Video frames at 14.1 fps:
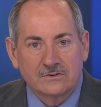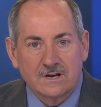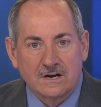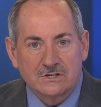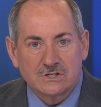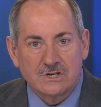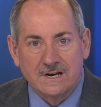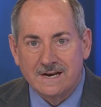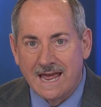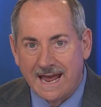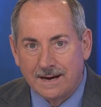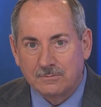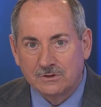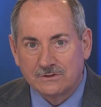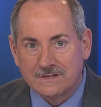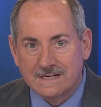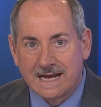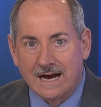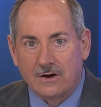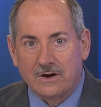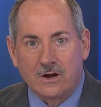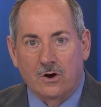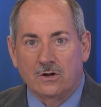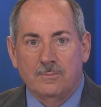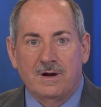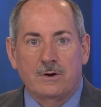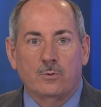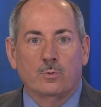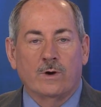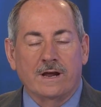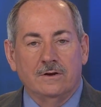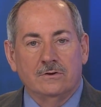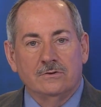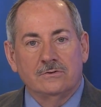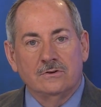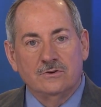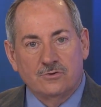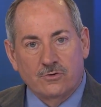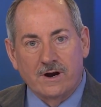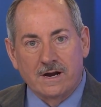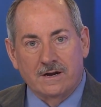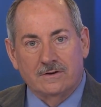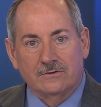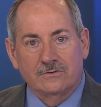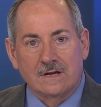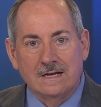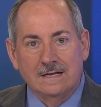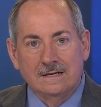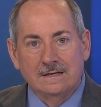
Discussion in Hamilton County all about rails and trails.